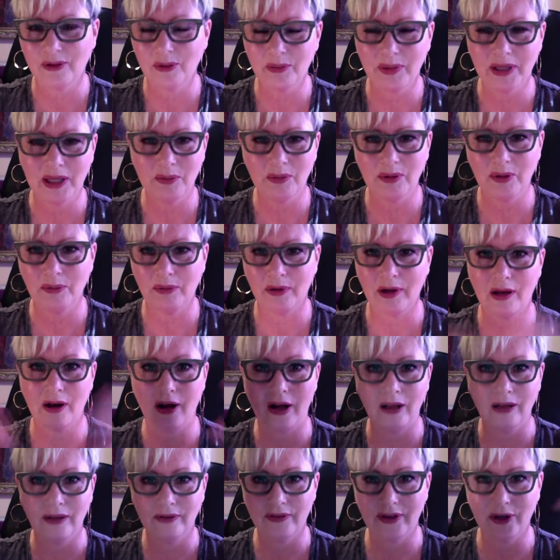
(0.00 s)
people brought
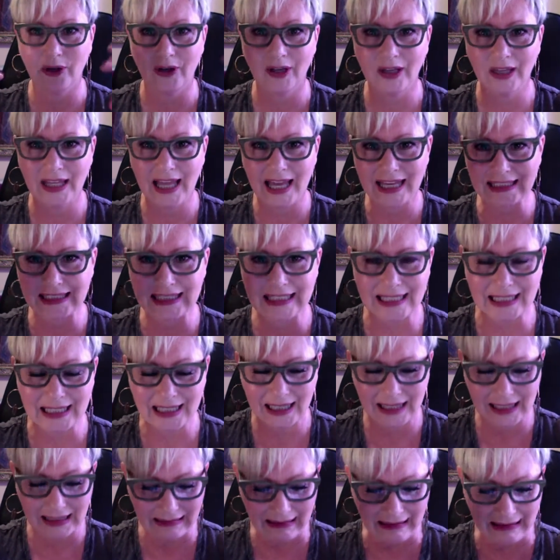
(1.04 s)
all of their
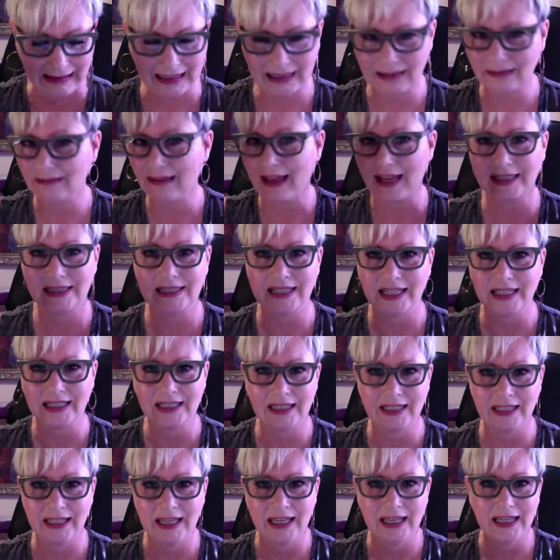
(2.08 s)

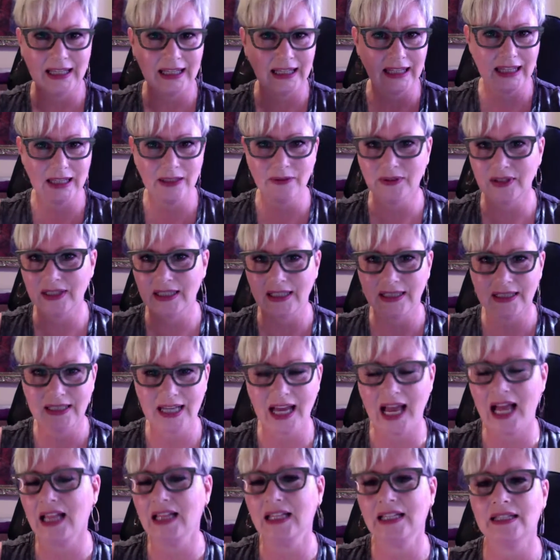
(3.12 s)
eclectic gifts and
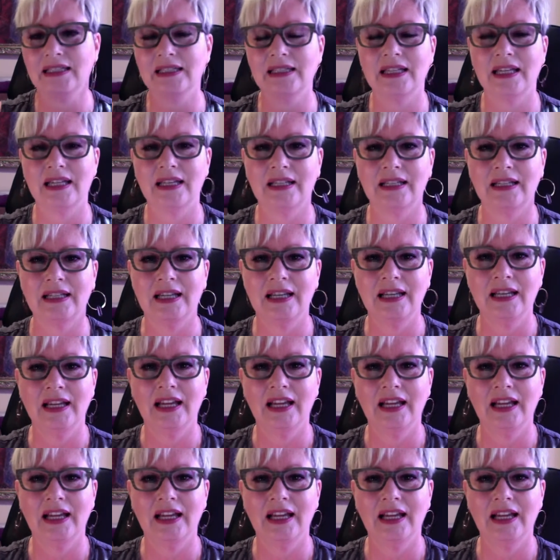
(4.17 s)
talents, and